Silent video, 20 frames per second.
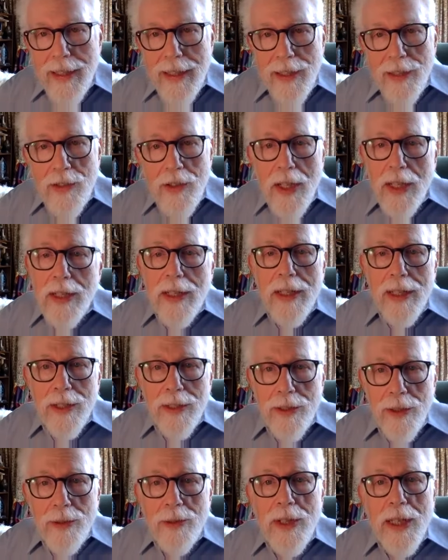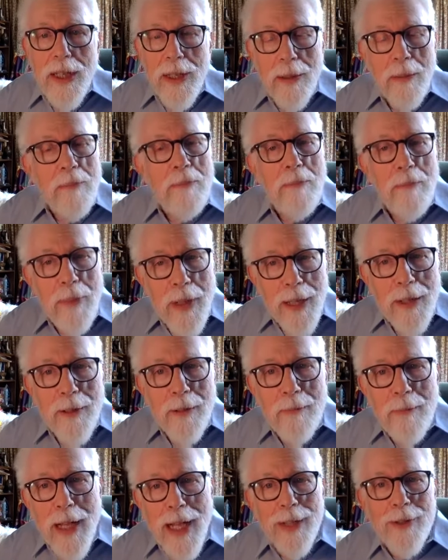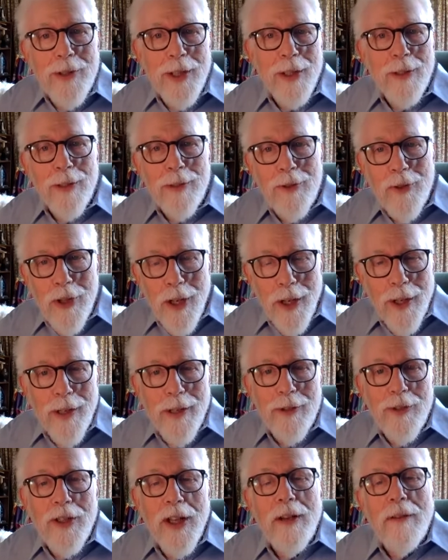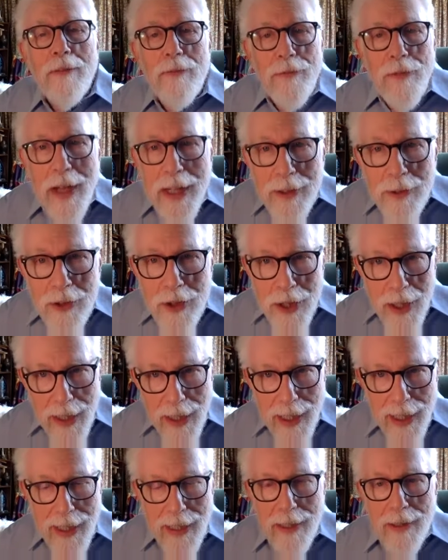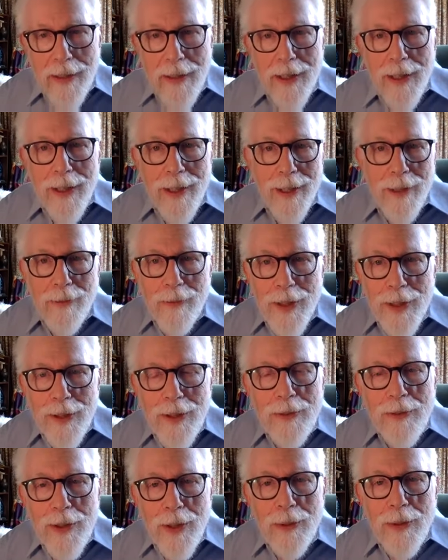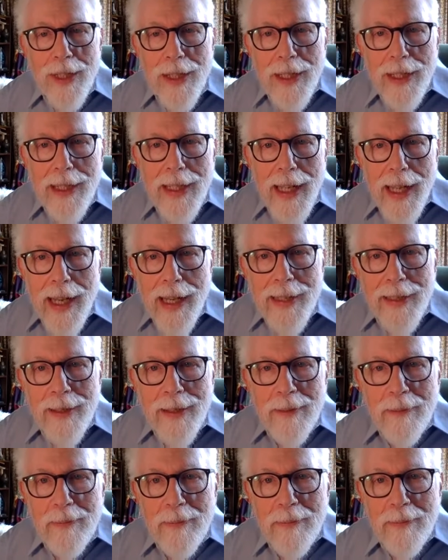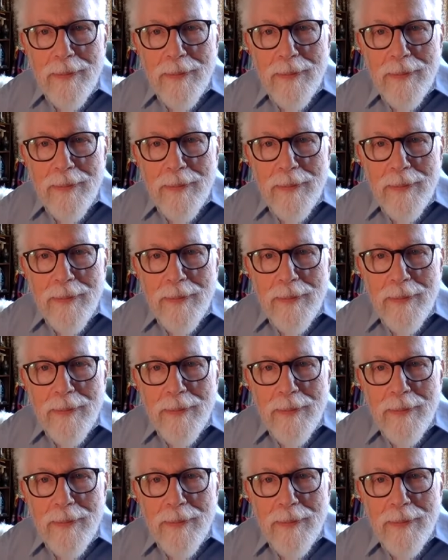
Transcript: You get, you get a bigger magical charge eventually when you do it in Latin